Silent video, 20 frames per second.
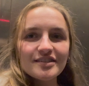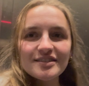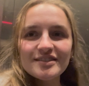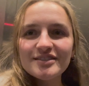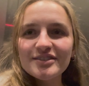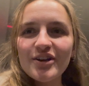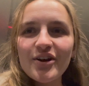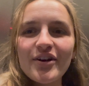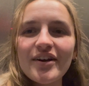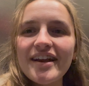
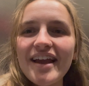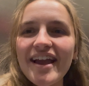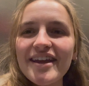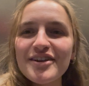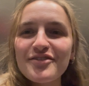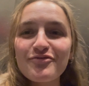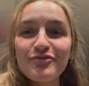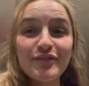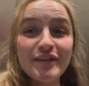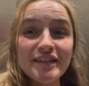Sorry, I
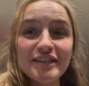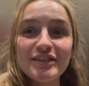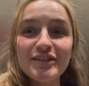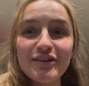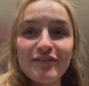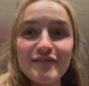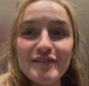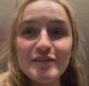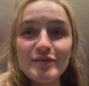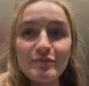get really
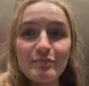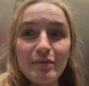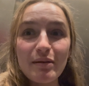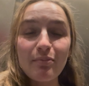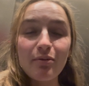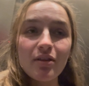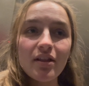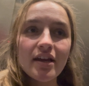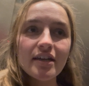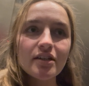nervous when
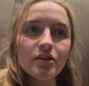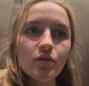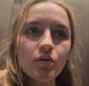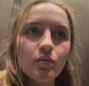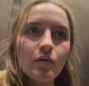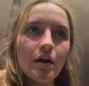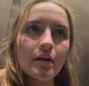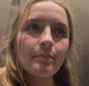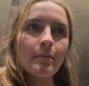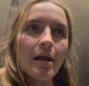people like go to
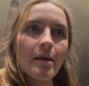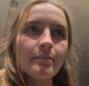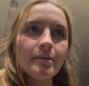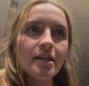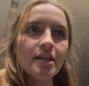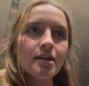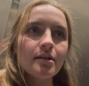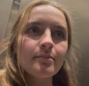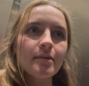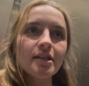walk by me
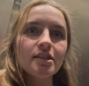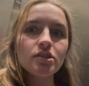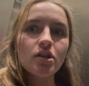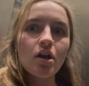and I'm like